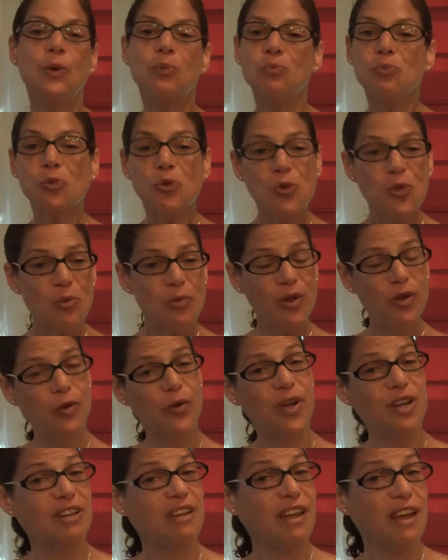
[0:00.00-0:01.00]
put them in
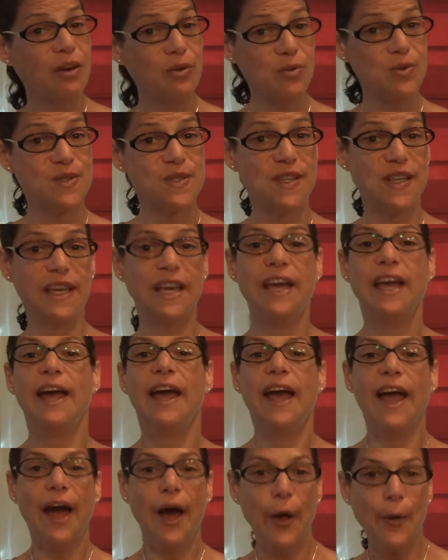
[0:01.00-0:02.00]
credit counseling,
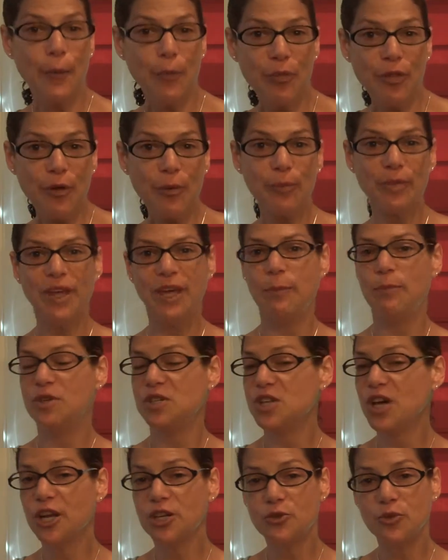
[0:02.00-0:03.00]
help them, keep in
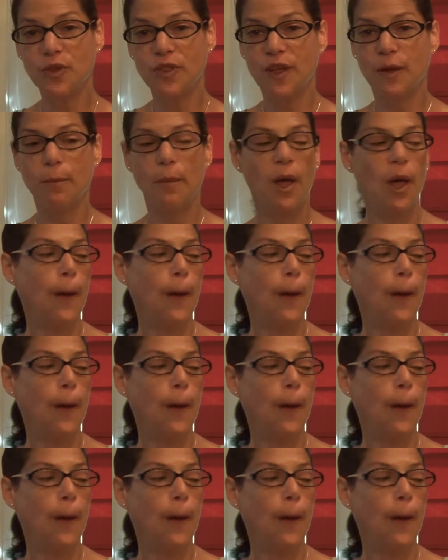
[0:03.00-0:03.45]
touch with them.